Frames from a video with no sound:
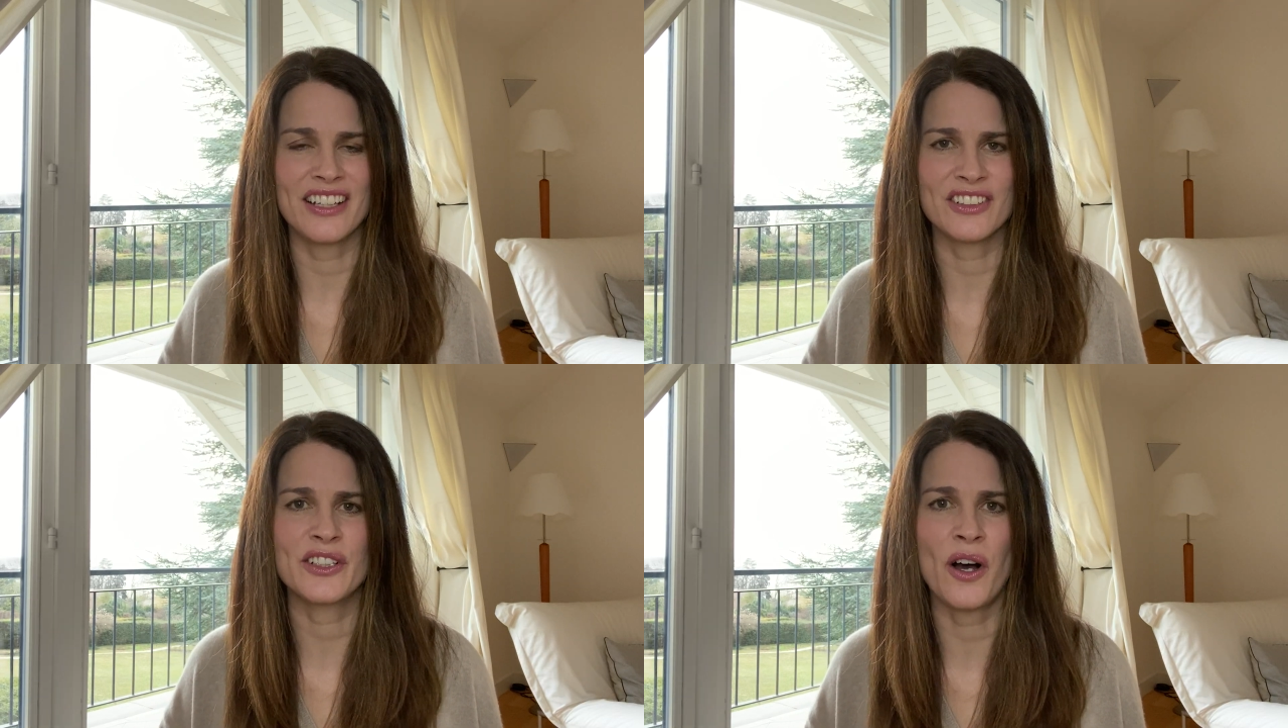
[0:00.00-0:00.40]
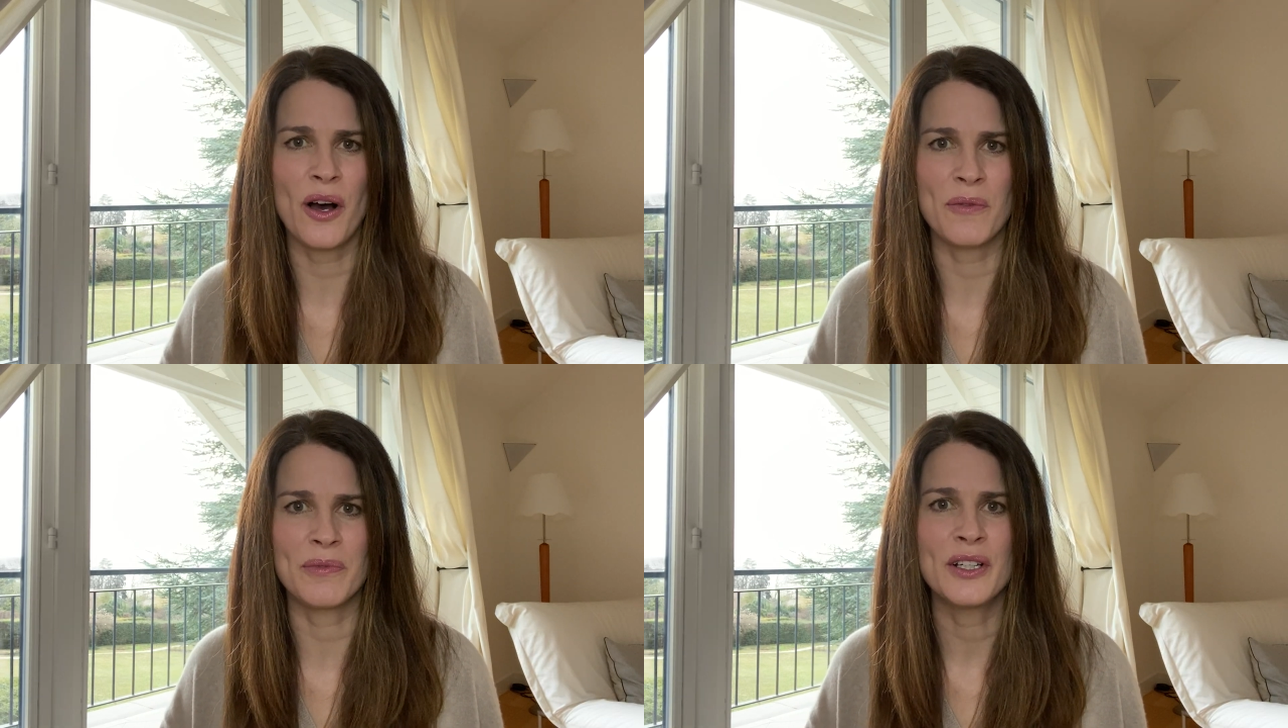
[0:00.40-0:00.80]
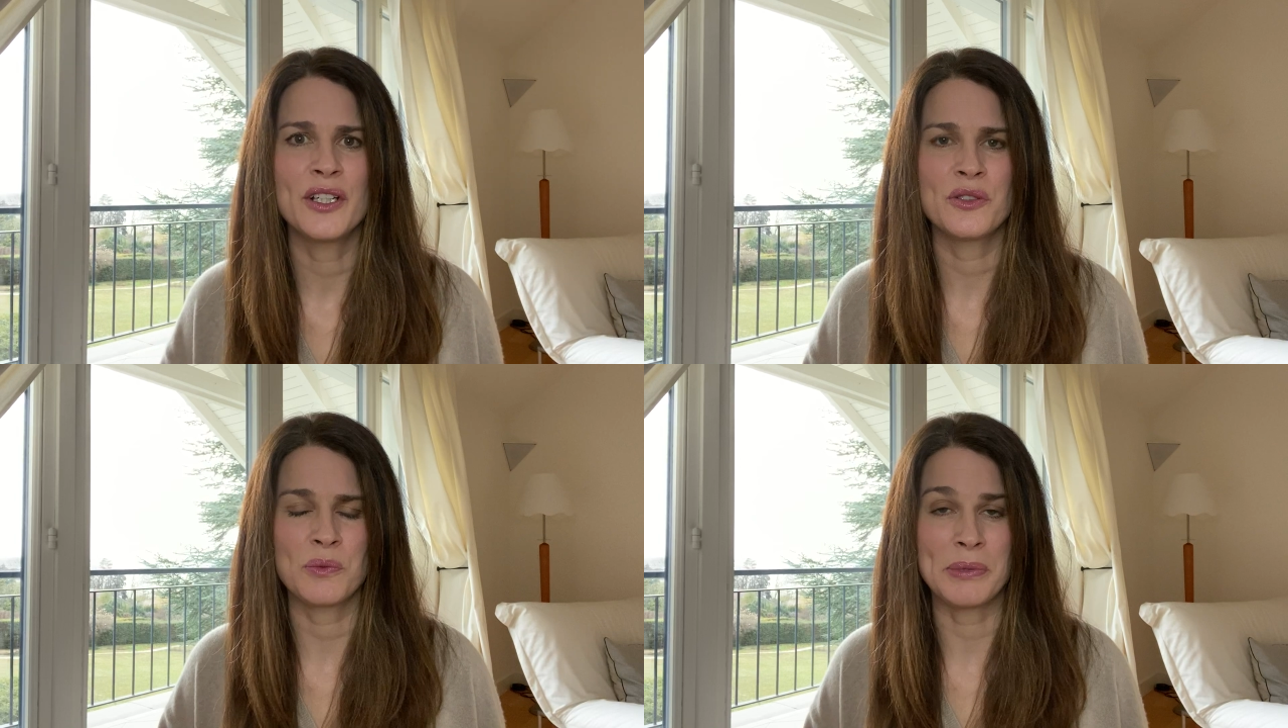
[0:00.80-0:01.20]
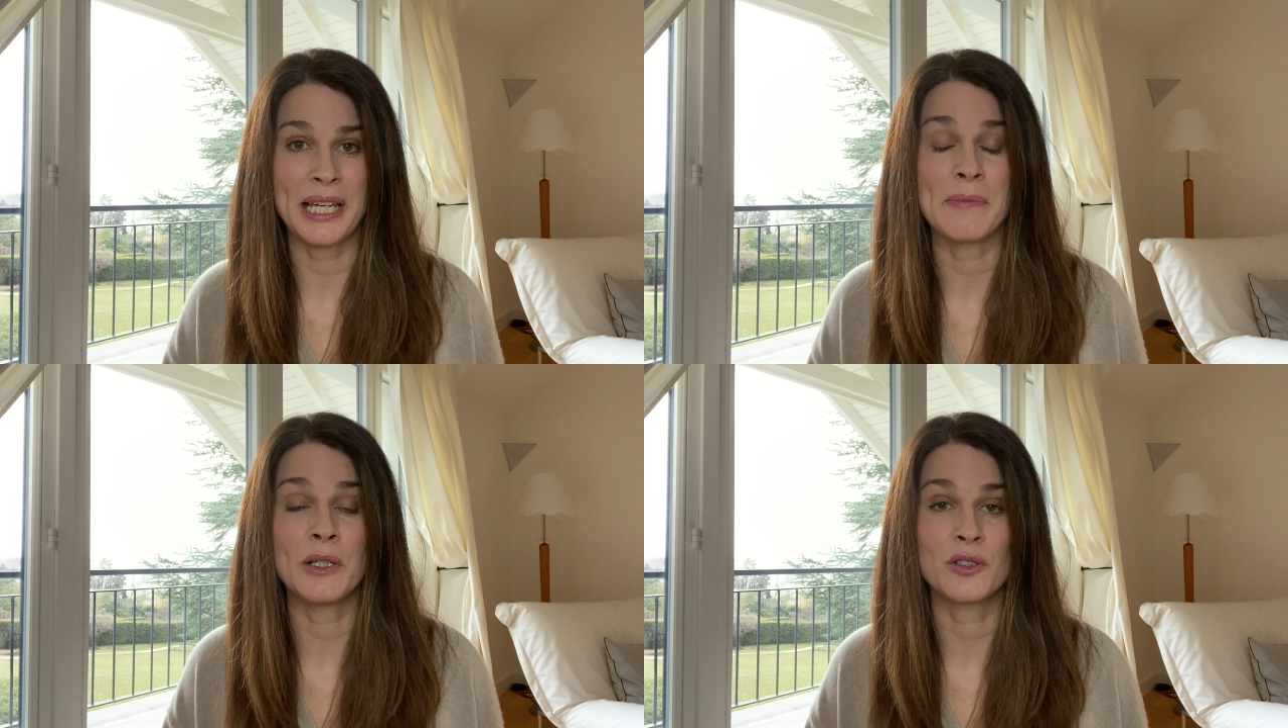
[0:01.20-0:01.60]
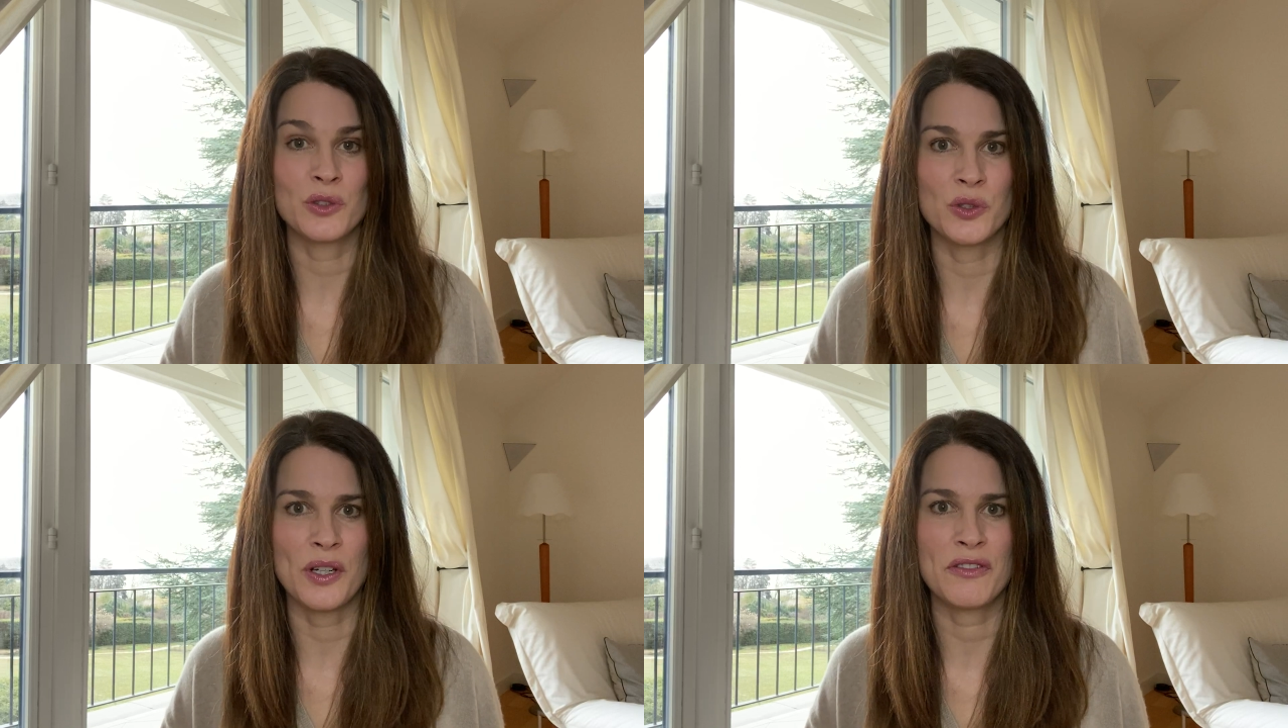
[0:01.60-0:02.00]
and calm to be able
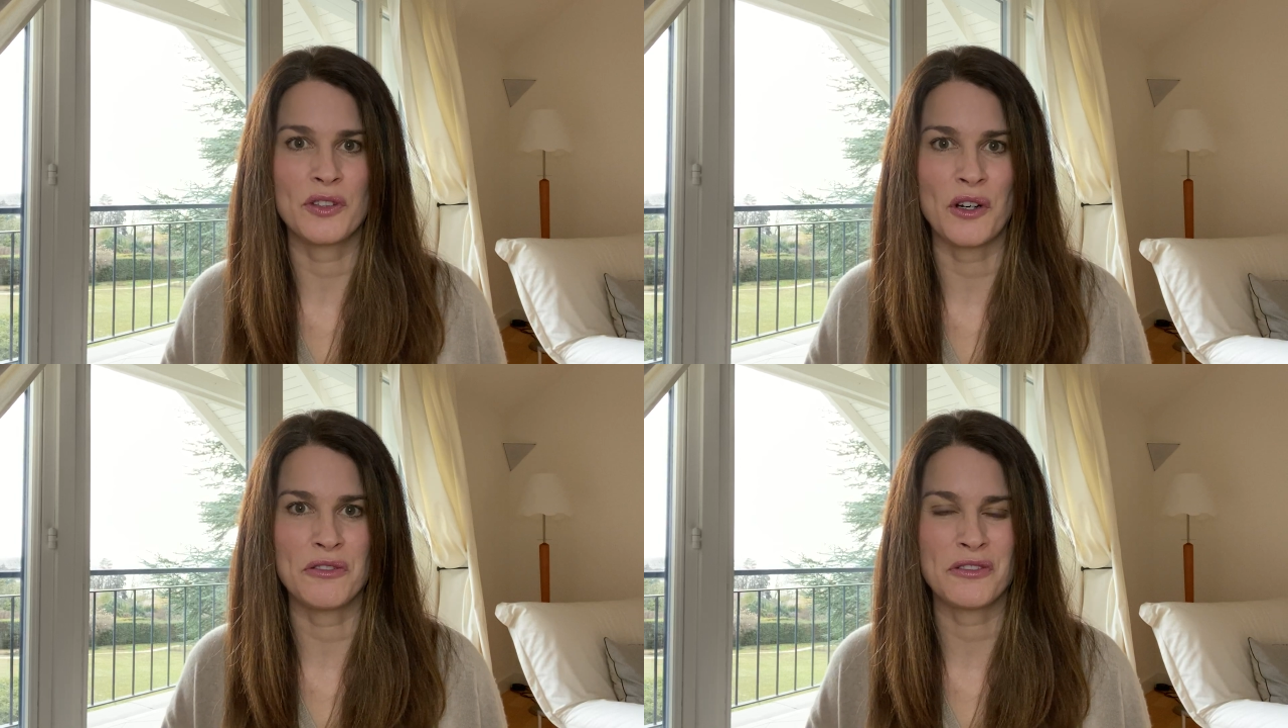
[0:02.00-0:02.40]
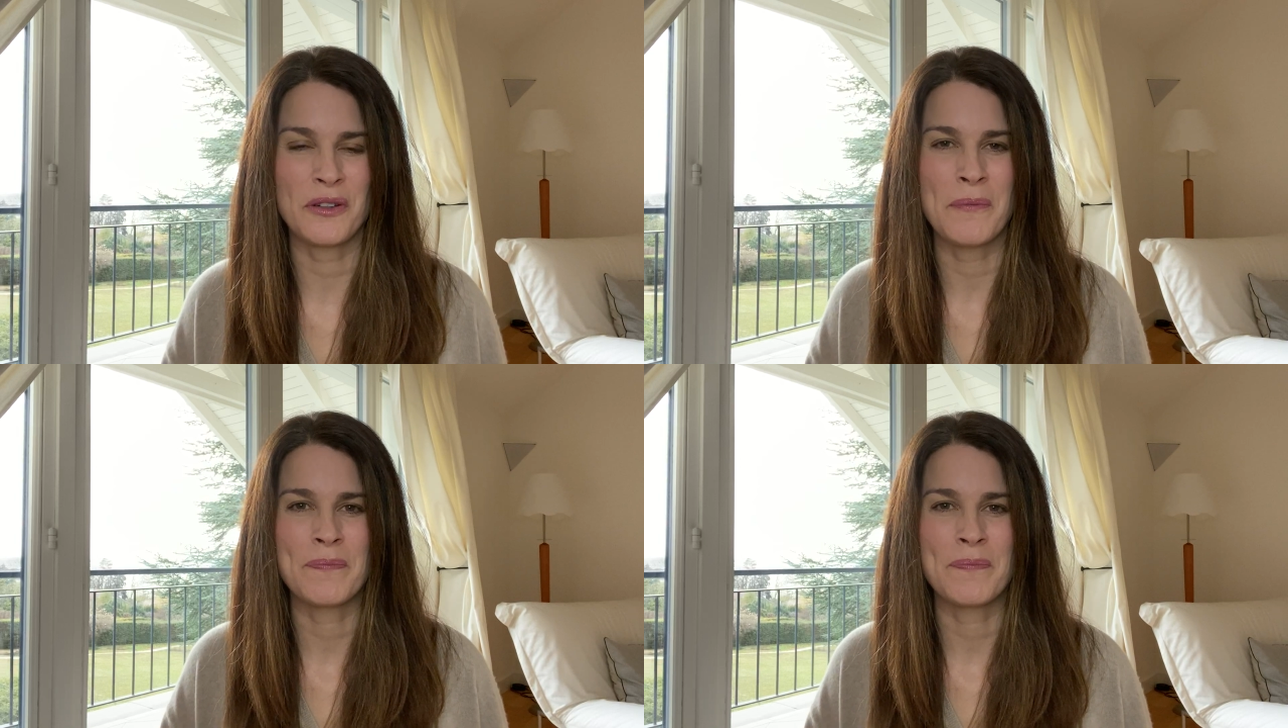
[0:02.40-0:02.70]
to drift off.